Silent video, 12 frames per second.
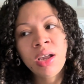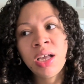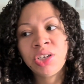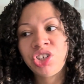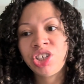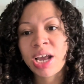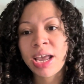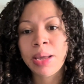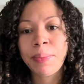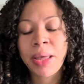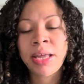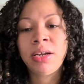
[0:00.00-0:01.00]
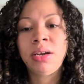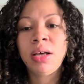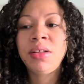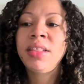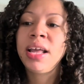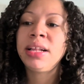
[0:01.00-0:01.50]
in shape. And
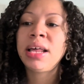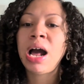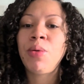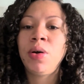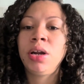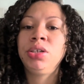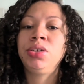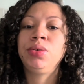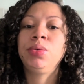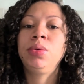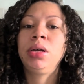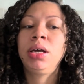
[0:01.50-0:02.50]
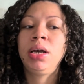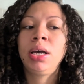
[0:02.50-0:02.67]
another thing that I want to do,